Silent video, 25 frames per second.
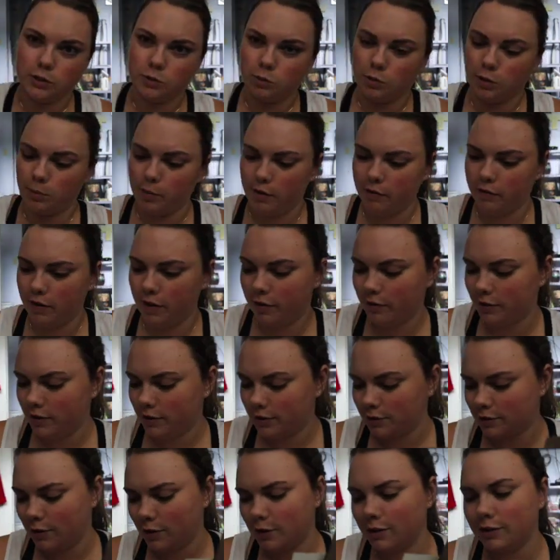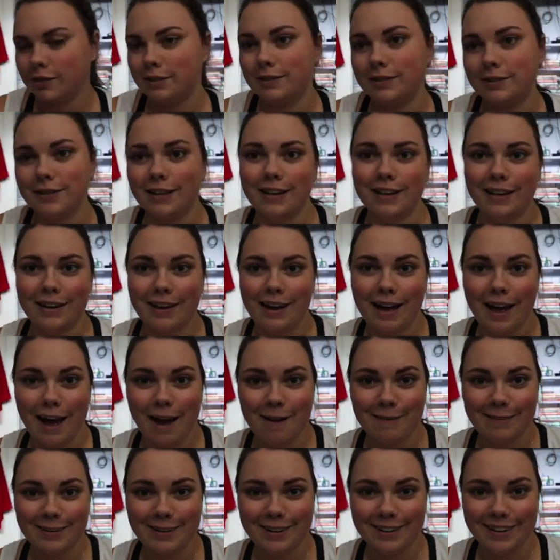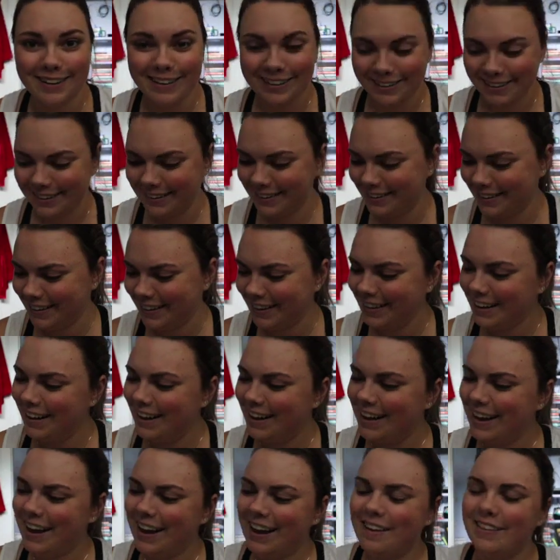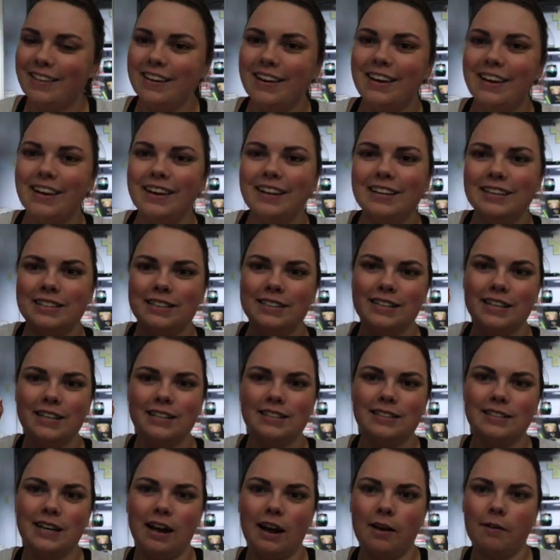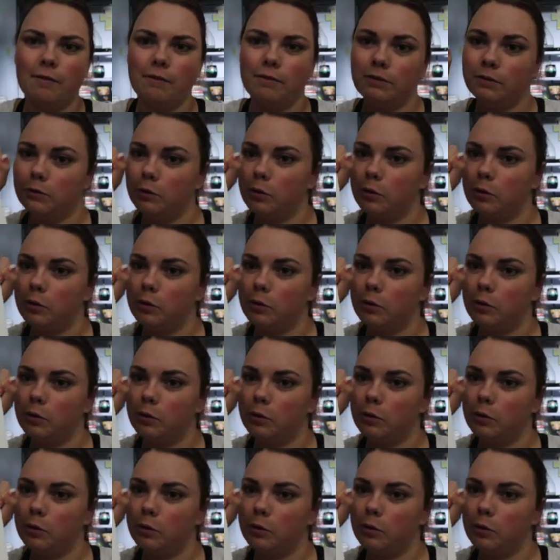is one of my favorite songs like ever. And then it just says time